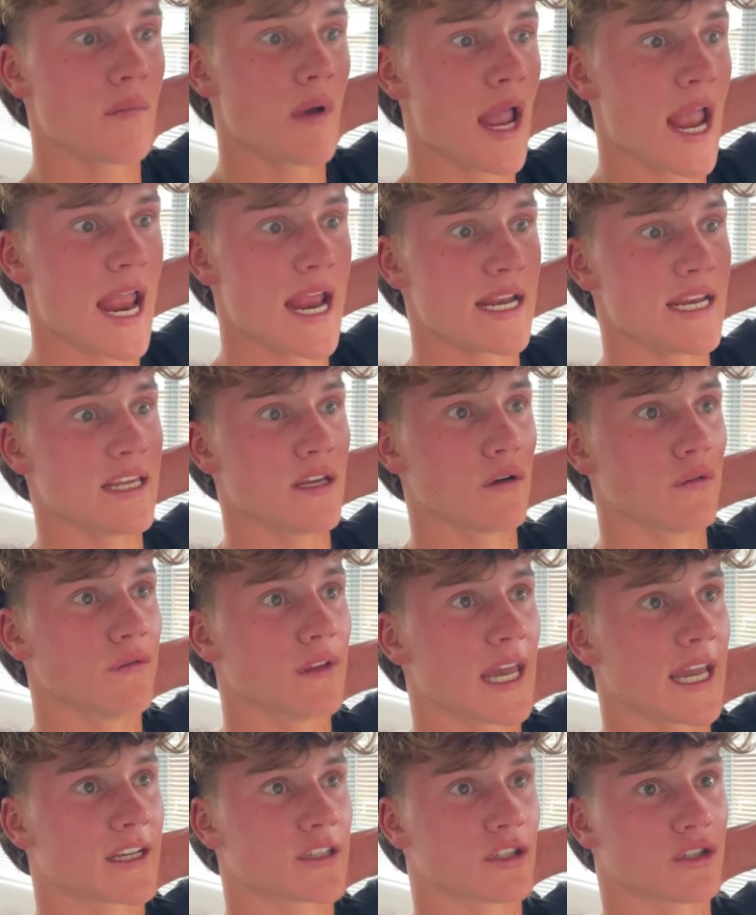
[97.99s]
any of the
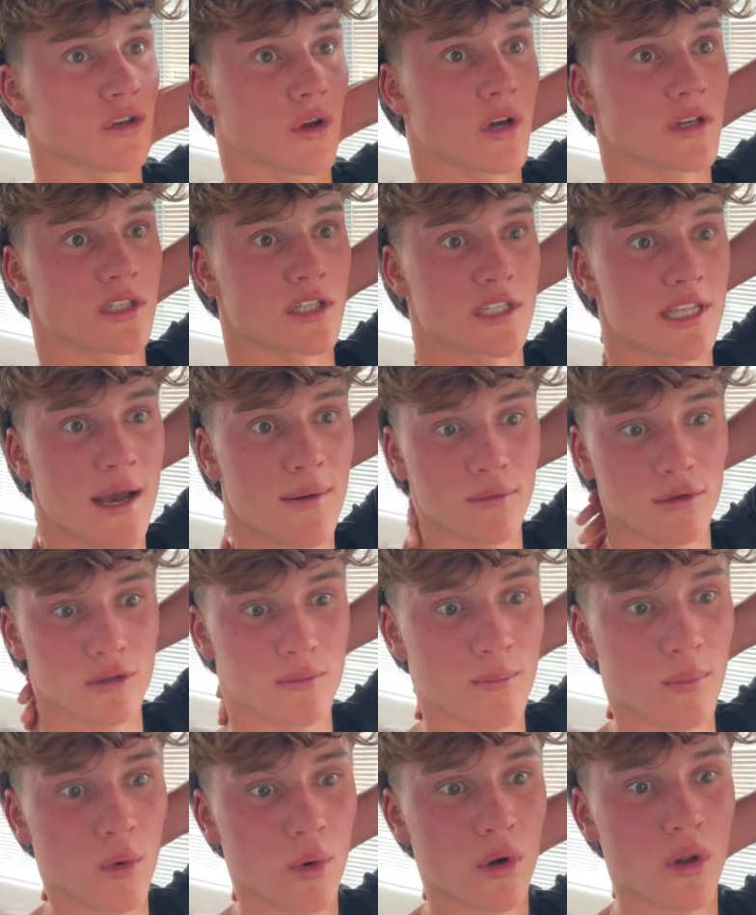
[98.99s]
exercises. That was
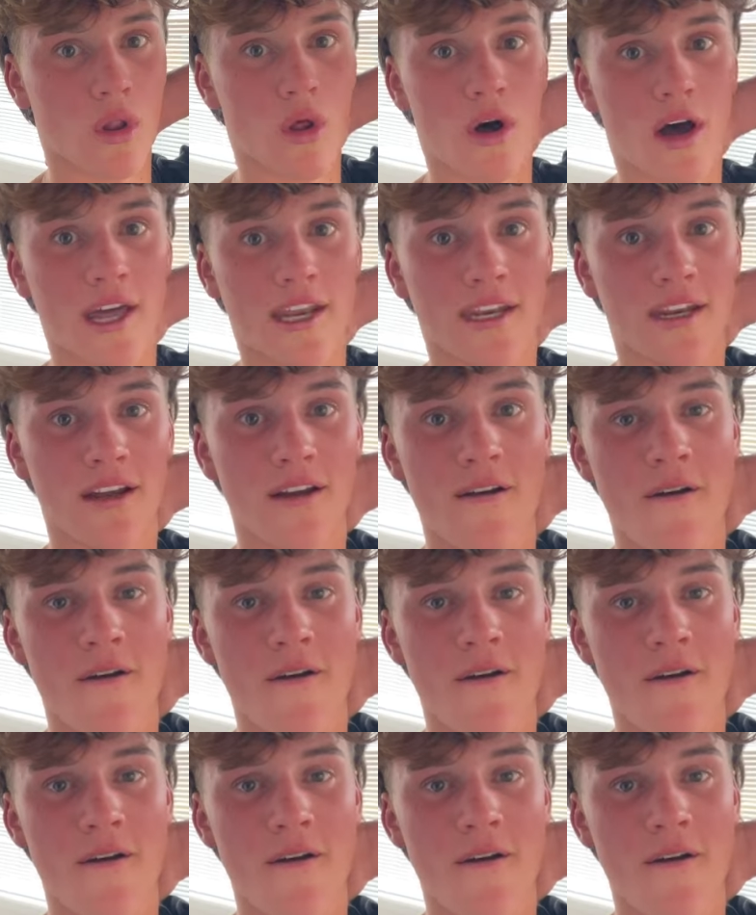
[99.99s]
borderline